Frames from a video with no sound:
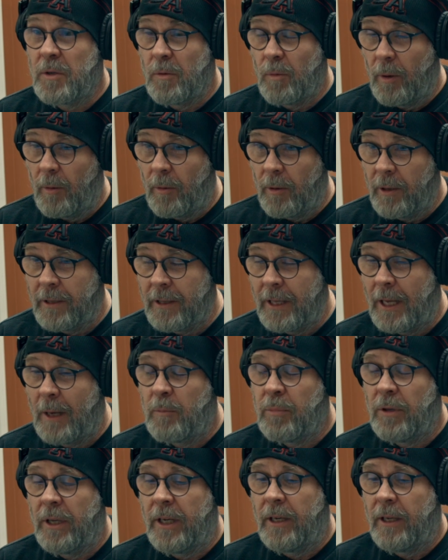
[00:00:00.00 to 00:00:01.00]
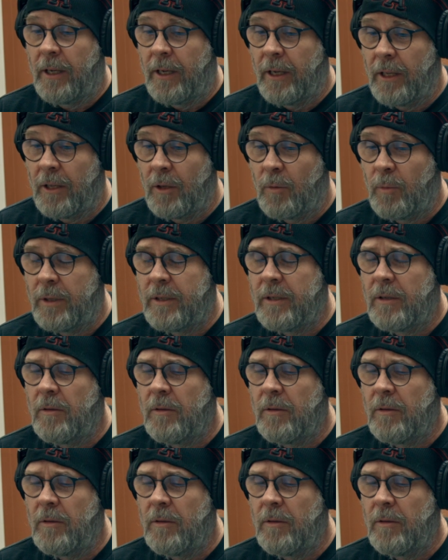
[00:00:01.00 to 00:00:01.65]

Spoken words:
We were in that play together. We did.